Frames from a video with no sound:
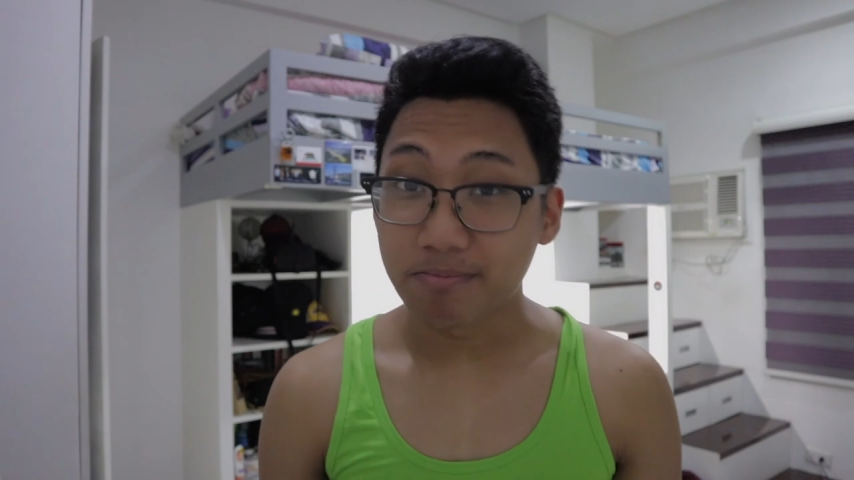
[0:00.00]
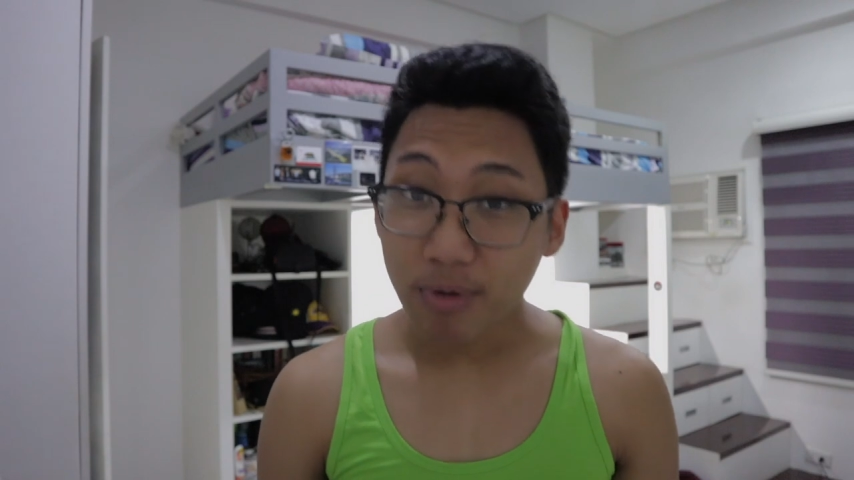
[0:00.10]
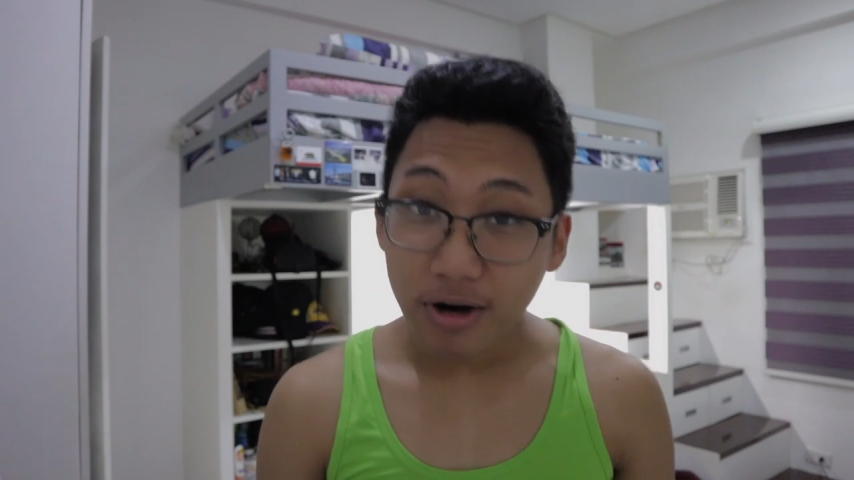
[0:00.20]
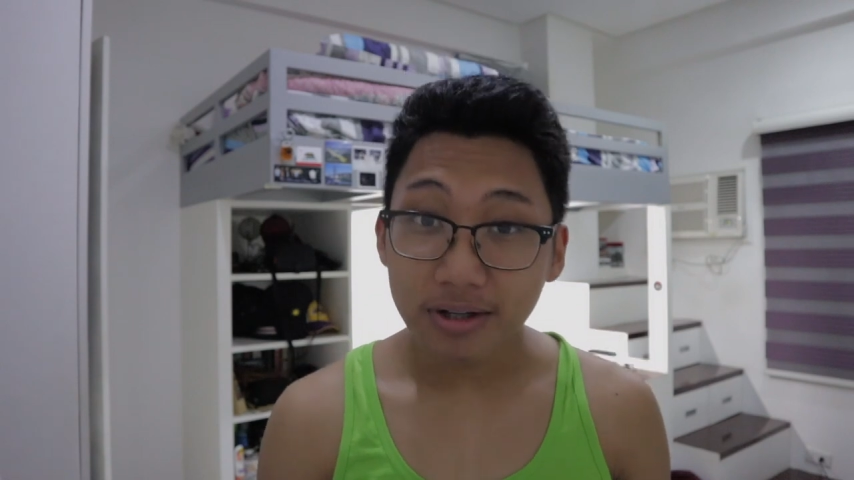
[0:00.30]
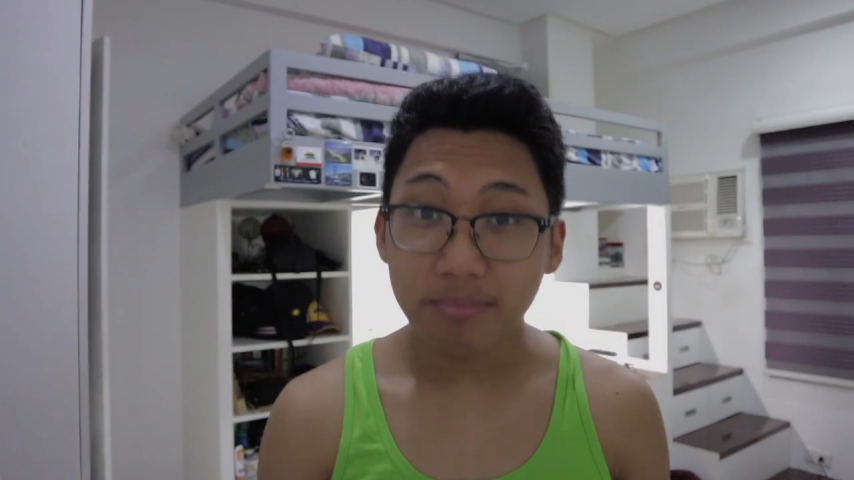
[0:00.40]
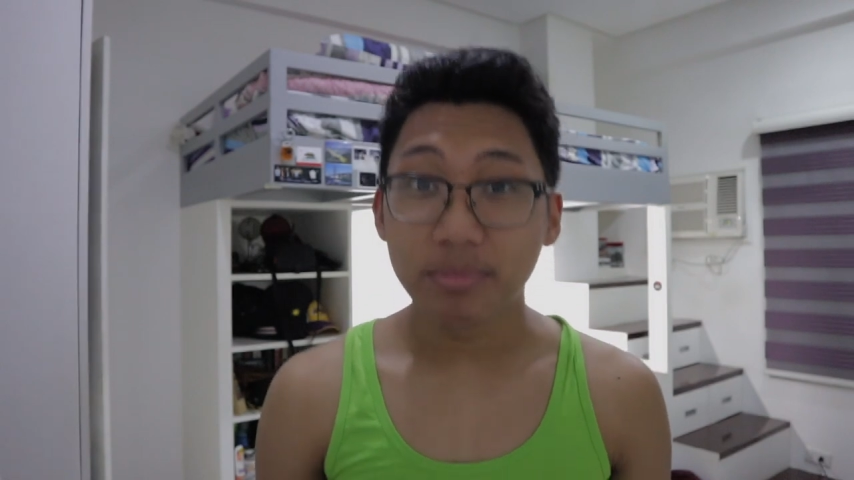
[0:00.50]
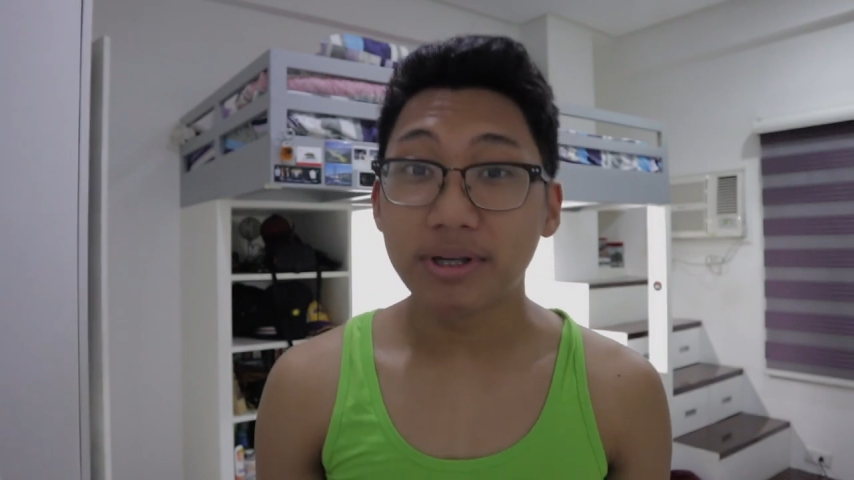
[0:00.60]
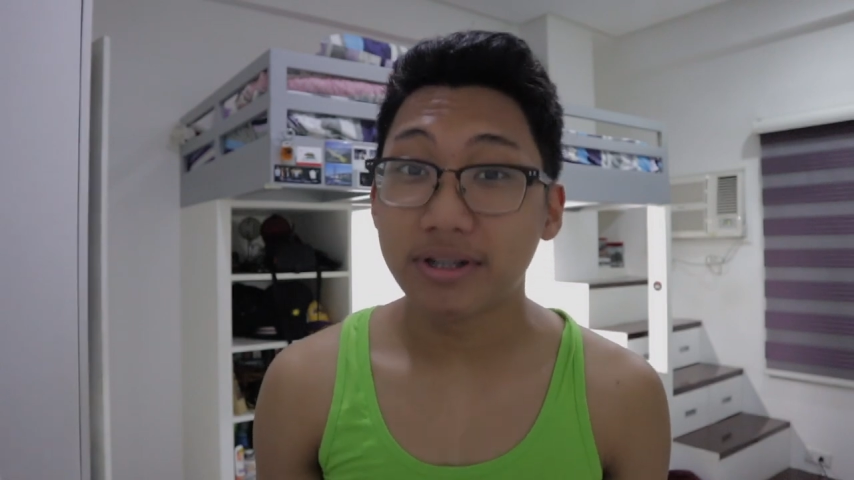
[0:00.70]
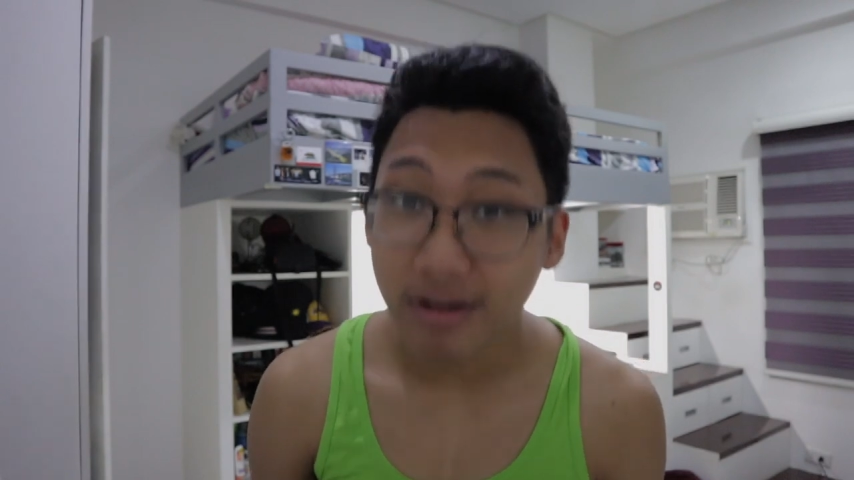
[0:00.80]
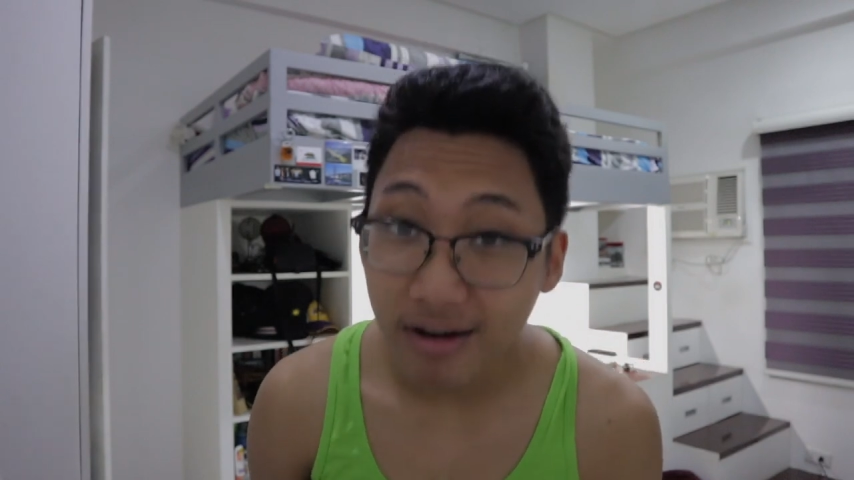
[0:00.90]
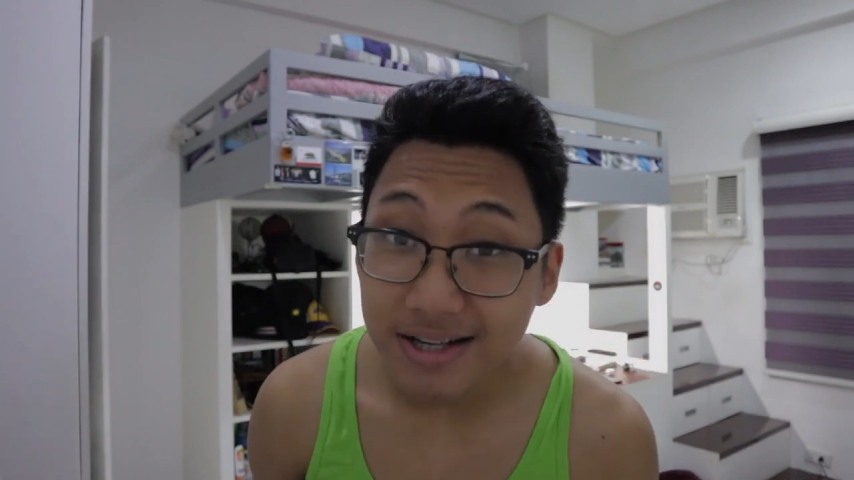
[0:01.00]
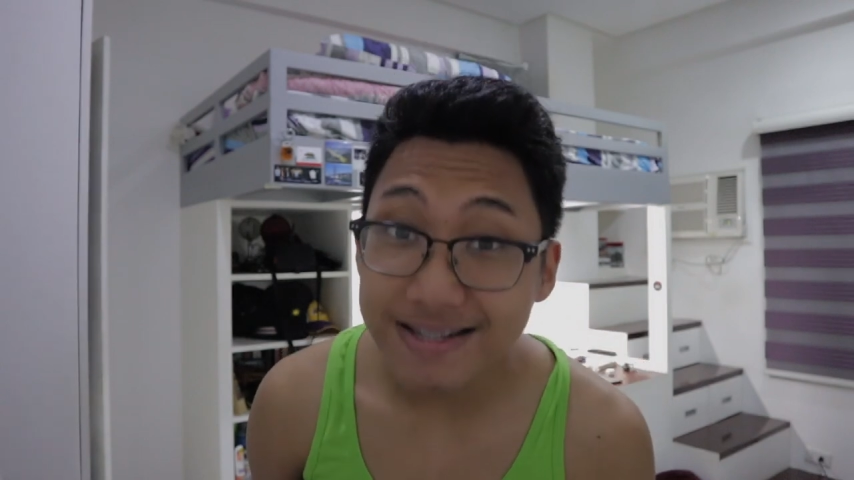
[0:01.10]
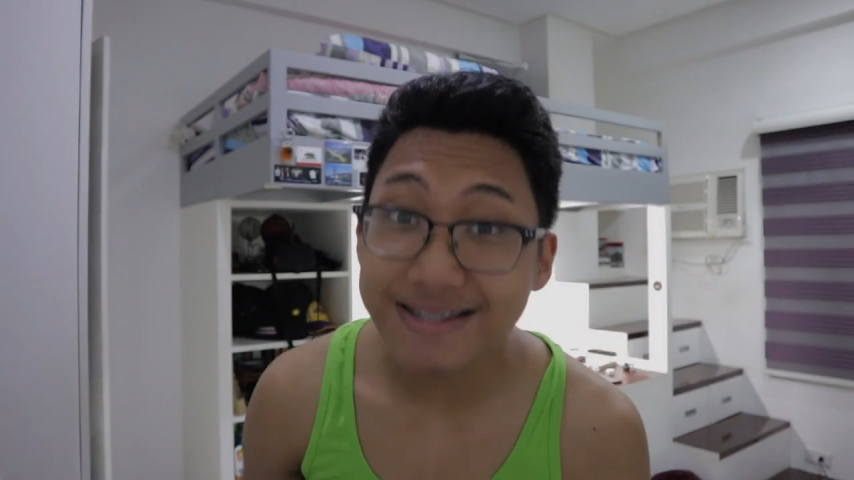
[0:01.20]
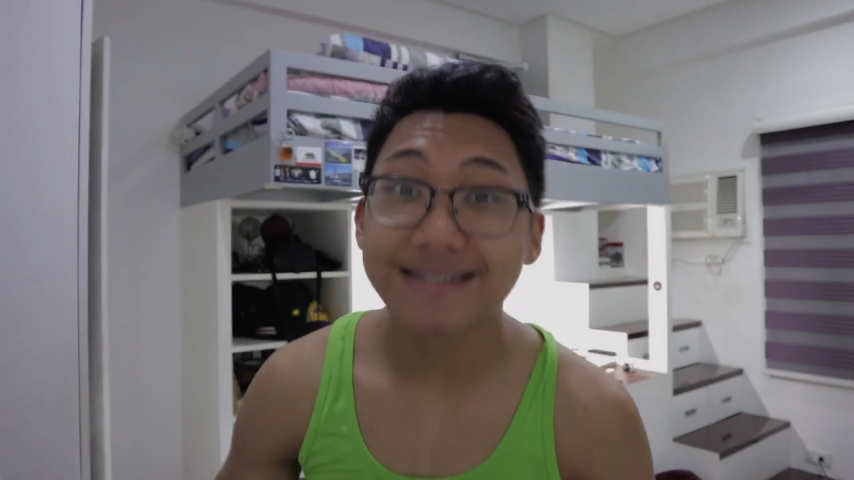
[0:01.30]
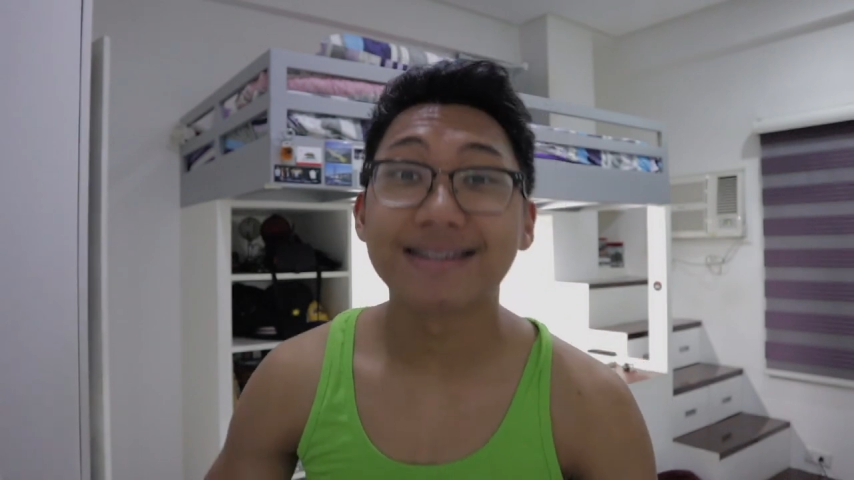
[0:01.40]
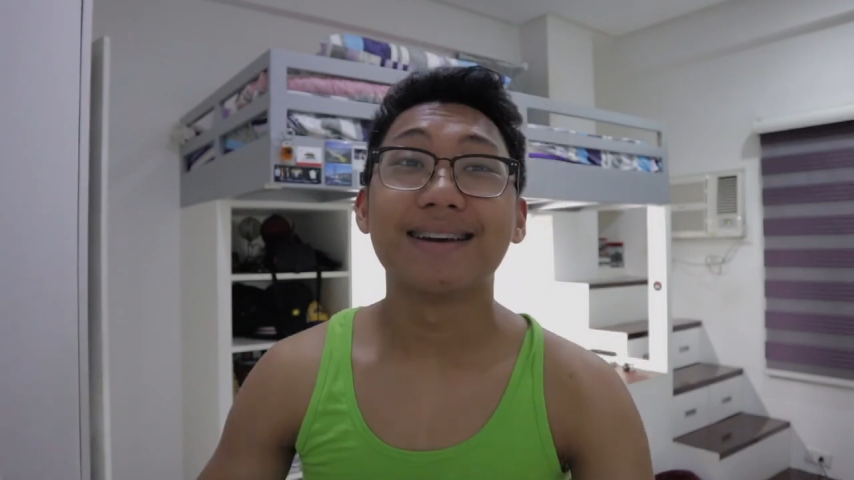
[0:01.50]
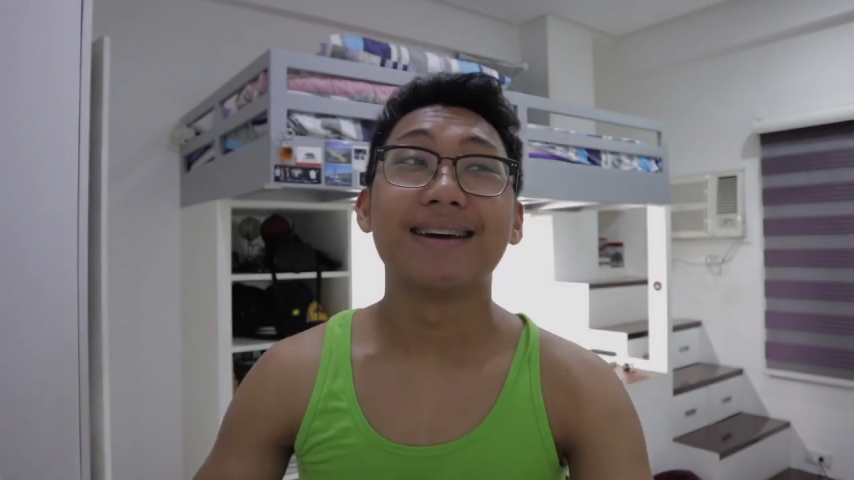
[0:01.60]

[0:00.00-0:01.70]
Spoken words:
part because